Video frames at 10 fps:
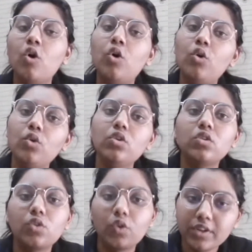
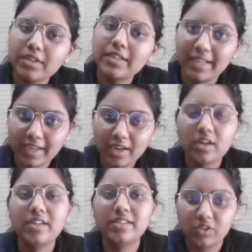who could take a
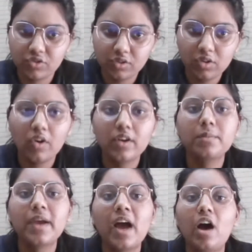decision
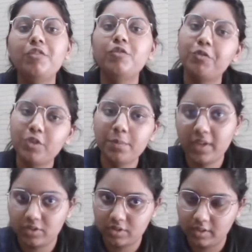on behalf of the
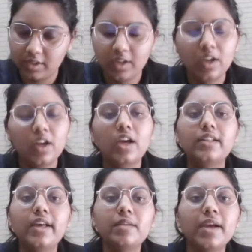patient.
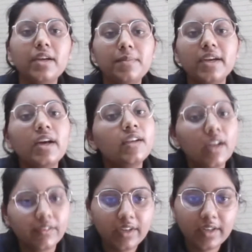There might be
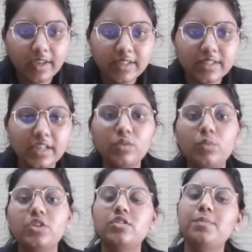another case in
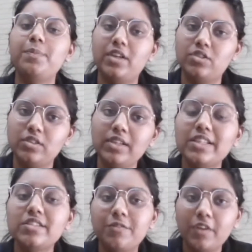which the patient
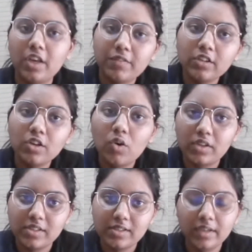is waiving the
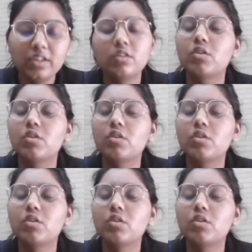consent